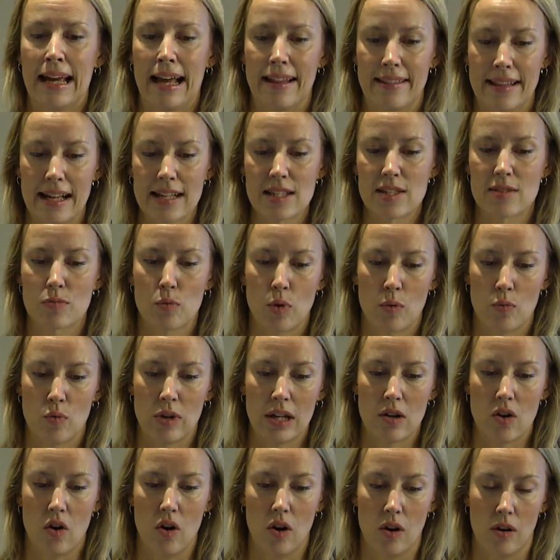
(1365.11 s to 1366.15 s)
And that's what
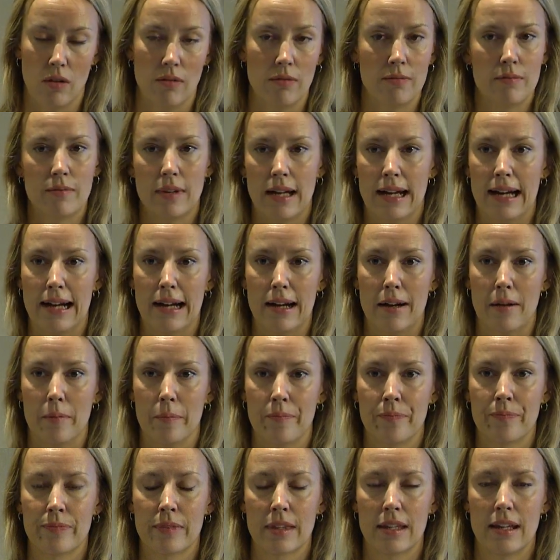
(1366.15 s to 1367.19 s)
we call
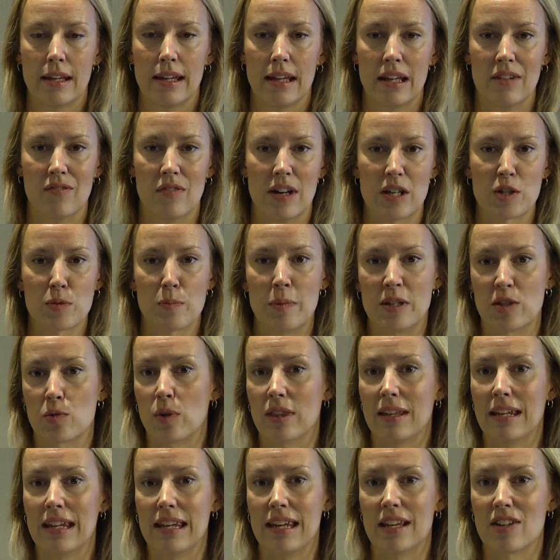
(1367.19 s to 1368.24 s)
investments
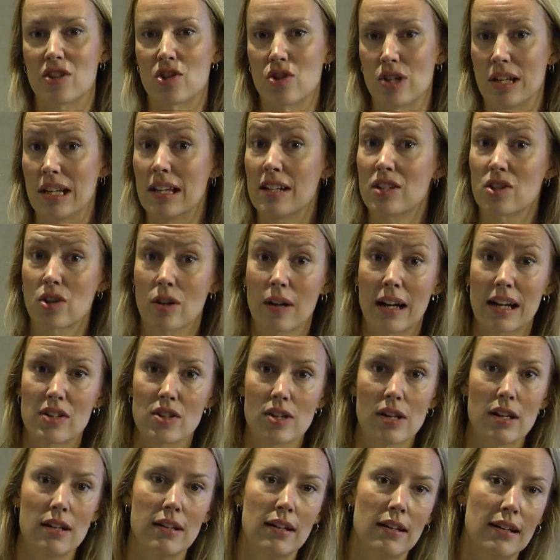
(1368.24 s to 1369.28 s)
with ESG
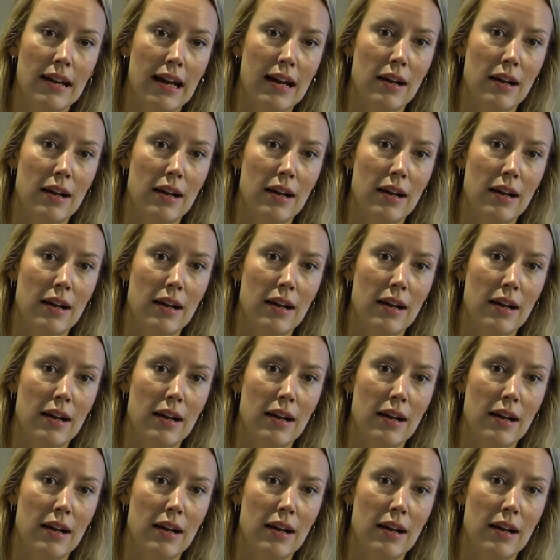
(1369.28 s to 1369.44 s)
integration,